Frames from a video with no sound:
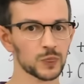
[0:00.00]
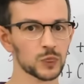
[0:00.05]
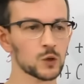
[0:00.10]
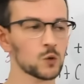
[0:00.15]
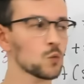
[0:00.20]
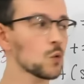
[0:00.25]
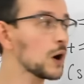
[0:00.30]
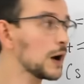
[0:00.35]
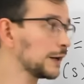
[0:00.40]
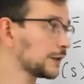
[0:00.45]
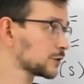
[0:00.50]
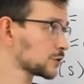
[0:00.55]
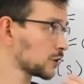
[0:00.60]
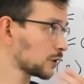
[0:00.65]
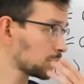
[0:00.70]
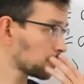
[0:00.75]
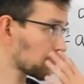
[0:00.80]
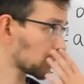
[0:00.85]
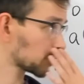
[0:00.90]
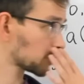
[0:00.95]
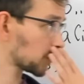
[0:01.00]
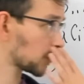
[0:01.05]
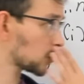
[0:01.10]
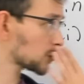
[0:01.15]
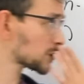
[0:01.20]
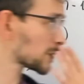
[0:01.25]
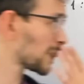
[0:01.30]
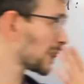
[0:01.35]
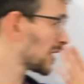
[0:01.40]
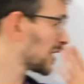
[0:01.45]
Why it is not important?
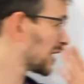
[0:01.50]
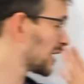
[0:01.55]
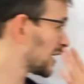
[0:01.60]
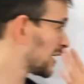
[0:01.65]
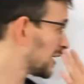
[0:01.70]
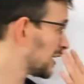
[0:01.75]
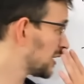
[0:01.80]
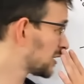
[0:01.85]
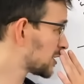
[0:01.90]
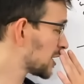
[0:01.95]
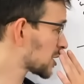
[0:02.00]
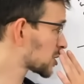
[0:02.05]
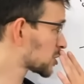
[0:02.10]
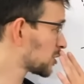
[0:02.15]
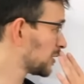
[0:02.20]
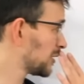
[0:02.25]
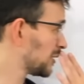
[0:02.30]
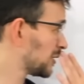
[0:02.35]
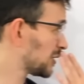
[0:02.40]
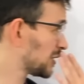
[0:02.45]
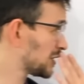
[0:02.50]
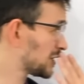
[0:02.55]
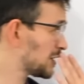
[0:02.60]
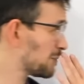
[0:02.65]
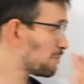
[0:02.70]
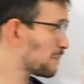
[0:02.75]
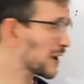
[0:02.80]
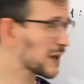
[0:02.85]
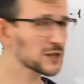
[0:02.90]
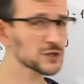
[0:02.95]
Because it actually
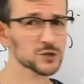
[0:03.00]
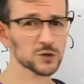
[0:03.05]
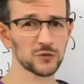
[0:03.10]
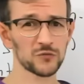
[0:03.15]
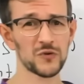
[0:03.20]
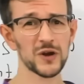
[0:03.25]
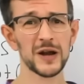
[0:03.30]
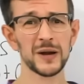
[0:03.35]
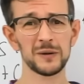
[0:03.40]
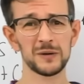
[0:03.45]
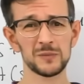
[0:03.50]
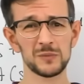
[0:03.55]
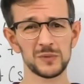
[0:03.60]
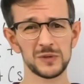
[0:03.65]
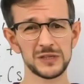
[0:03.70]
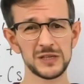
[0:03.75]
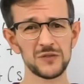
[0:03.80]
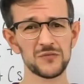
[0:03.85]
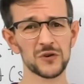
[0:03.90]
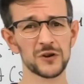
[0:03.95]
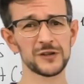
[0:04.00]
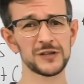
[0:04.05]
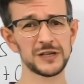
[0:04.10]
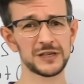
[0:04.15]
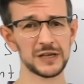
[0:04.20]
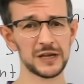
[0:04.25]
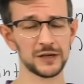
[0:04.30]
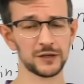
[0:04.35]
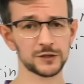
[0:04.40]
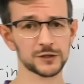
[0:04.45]
depends on very different
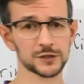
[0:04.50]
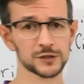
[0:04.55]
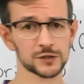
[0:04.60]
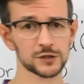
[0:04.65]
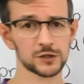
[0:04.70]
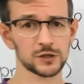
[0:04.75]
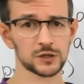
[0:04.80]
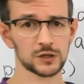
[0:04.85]
details.